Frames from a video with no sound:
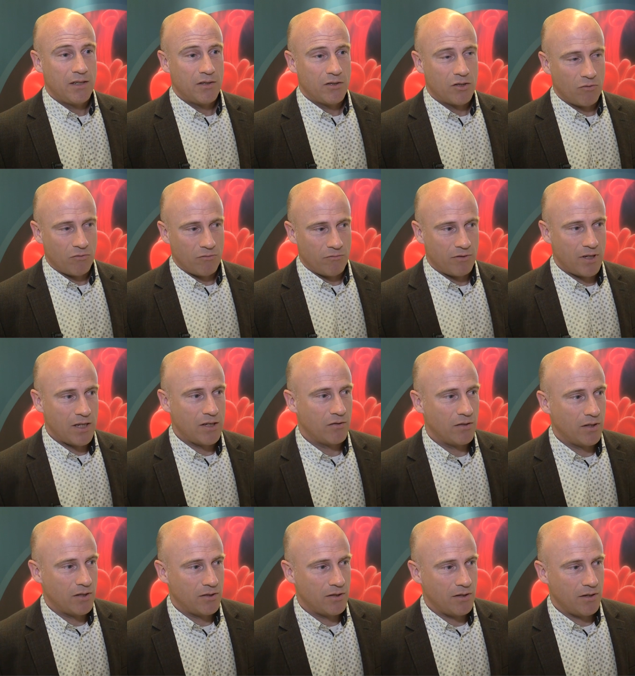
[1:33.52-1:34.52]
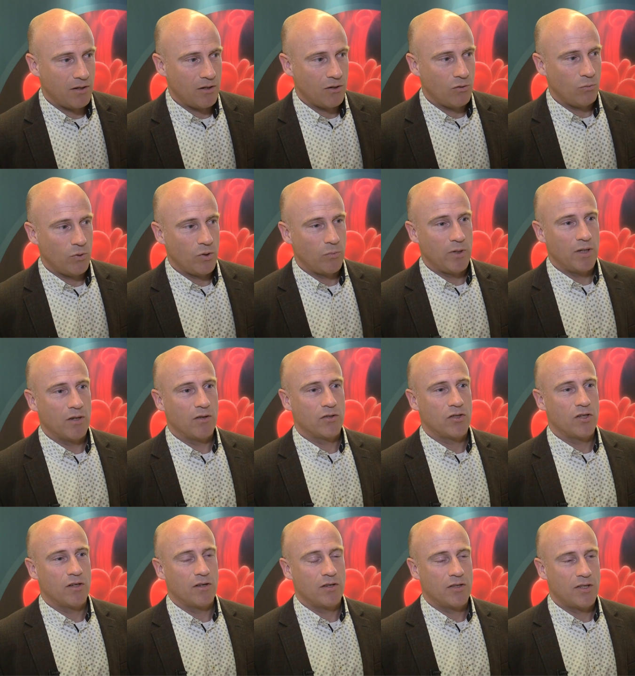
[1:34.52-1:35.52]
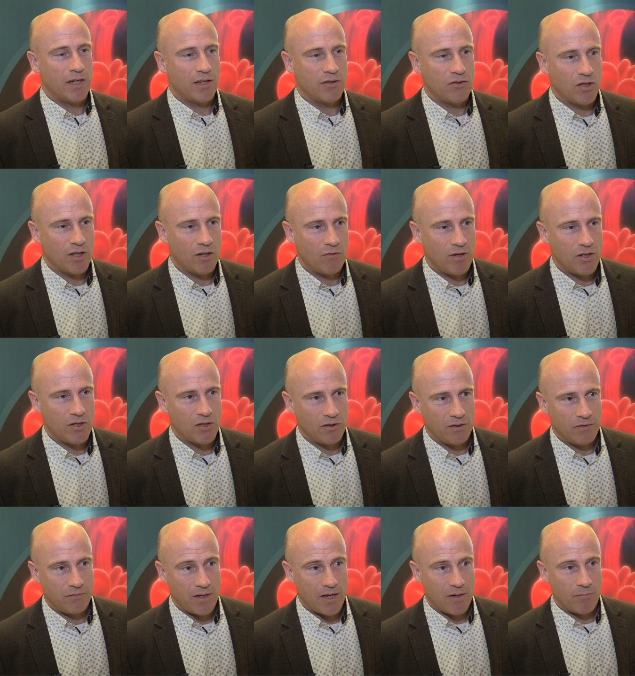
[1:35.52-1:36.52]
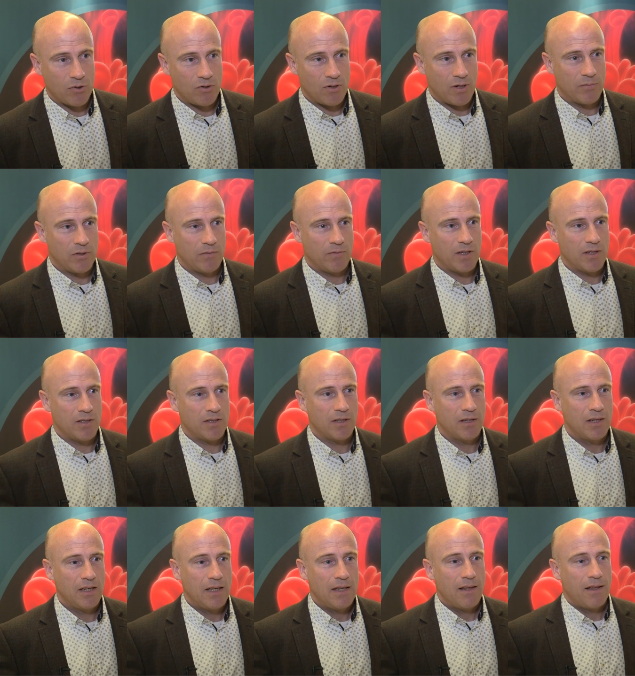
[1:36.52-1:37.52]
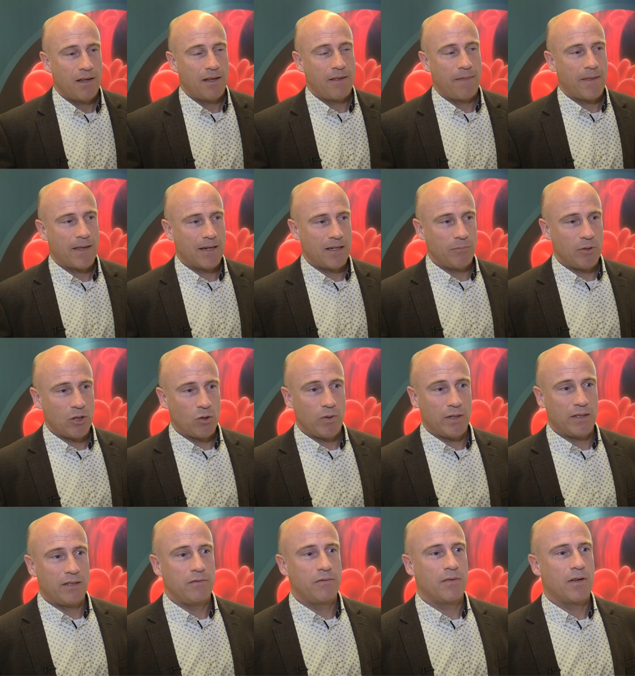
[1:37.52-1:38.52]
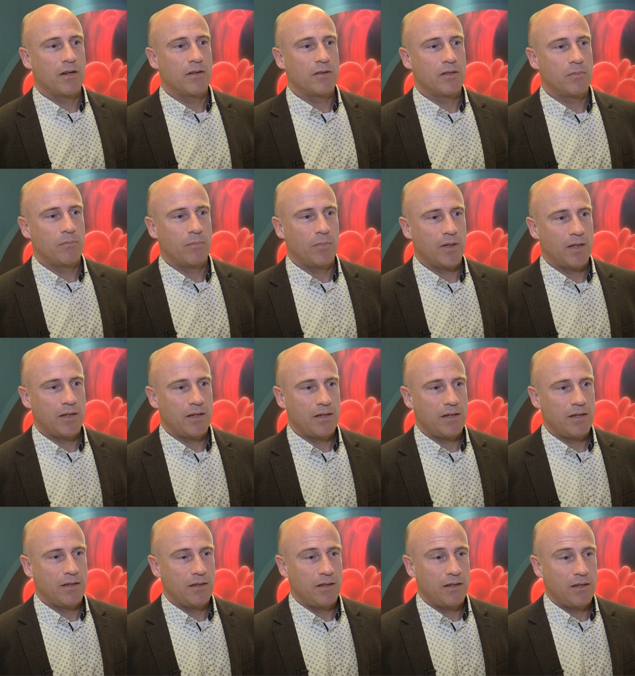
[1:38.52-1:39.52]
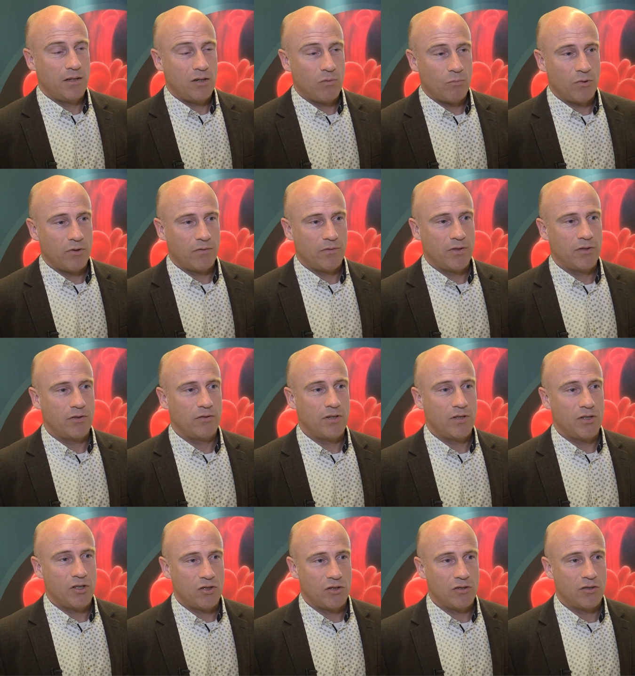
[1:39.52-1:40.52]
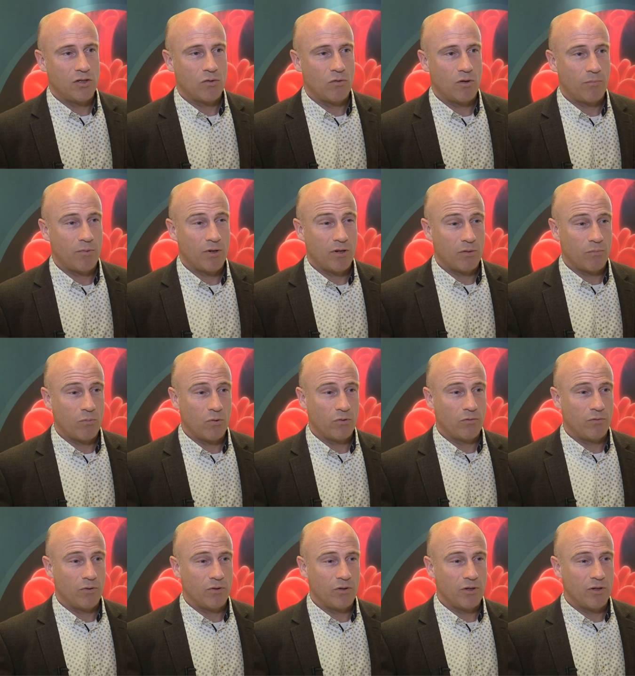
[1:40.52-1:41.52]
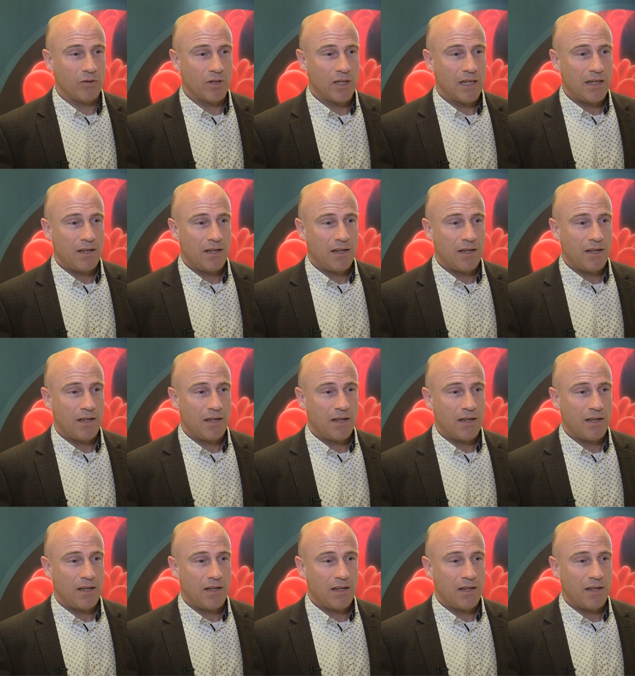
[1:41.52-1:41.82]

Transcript: So later this year we'll be launching our second generation of the EmboTrap device and that'll be quickly followed by a, uh, a number of other additions to our product portfolio